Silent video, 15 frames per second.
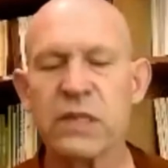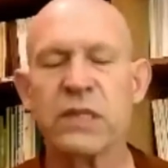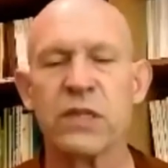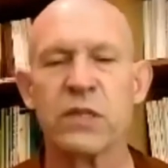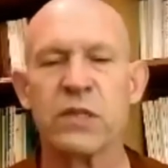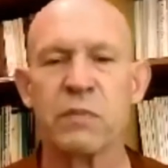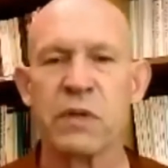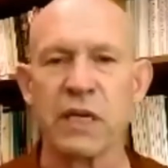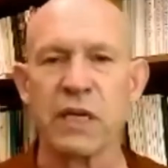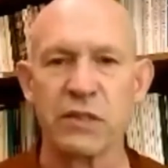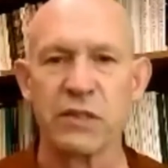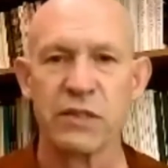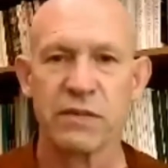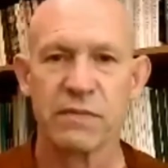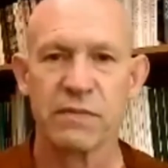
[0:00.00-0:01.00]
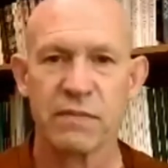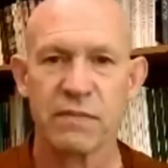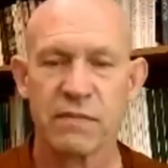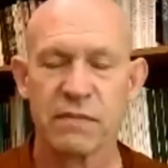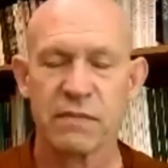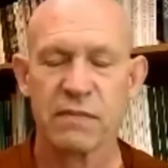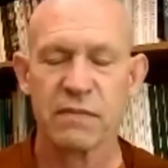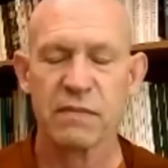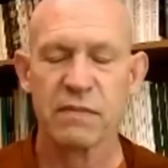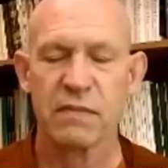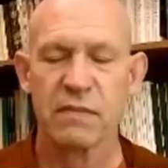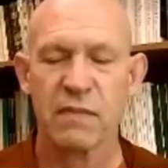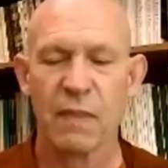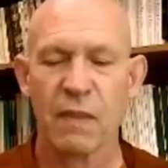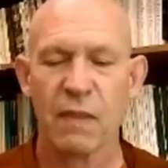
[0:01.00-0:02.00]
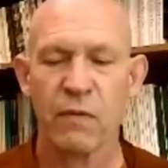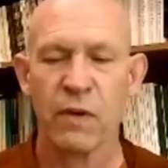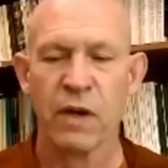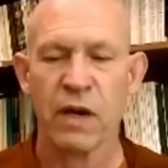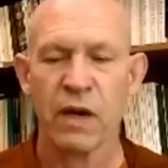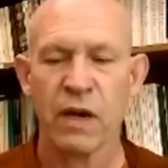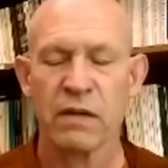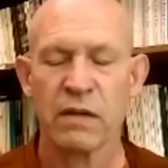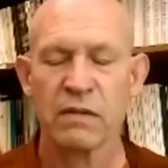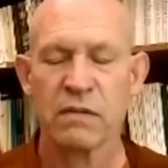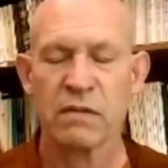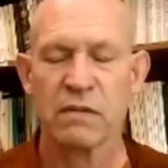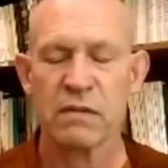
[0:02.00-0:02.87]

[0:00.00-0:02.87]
is such a place where